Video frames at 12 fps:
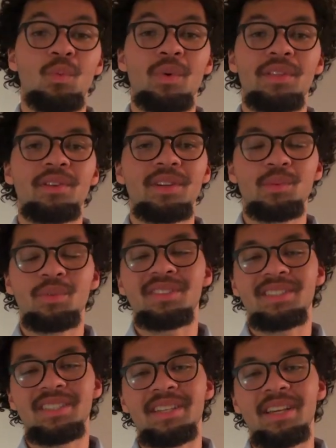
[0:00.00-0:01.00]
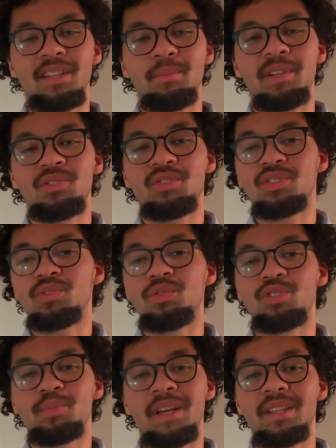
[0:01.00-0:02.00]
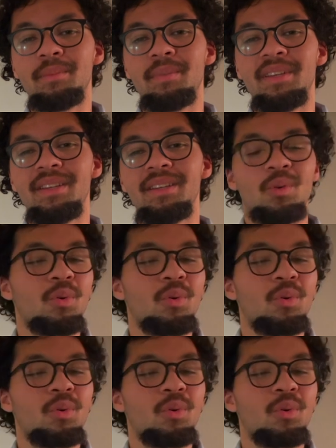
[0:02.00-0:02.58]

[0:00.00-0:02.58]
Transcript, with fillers: whether it was in an elementary school spelling bee